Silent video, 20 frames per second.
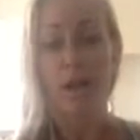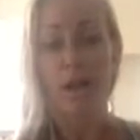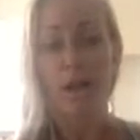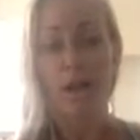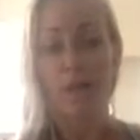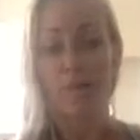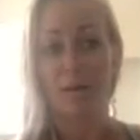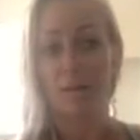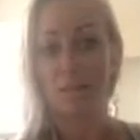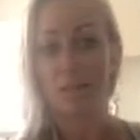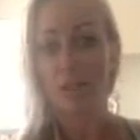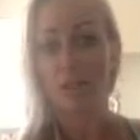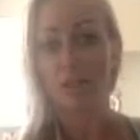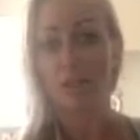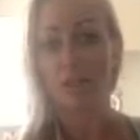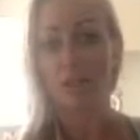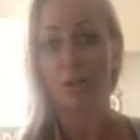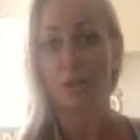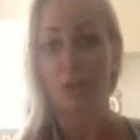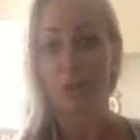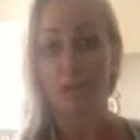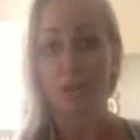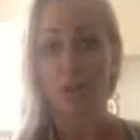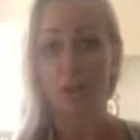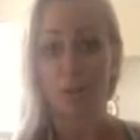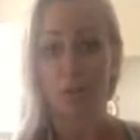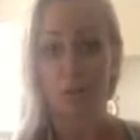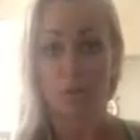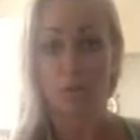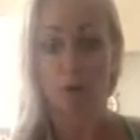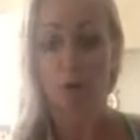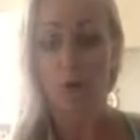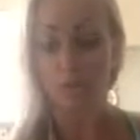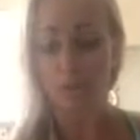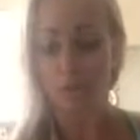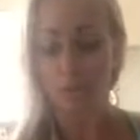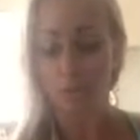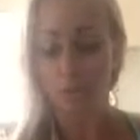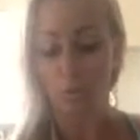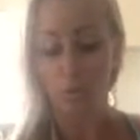as long as you're getting those
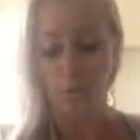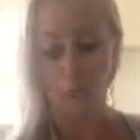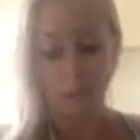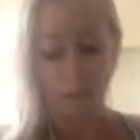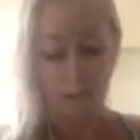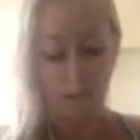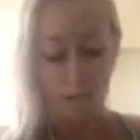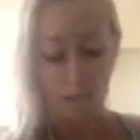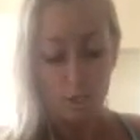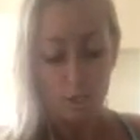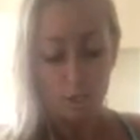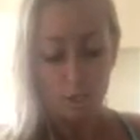all equally.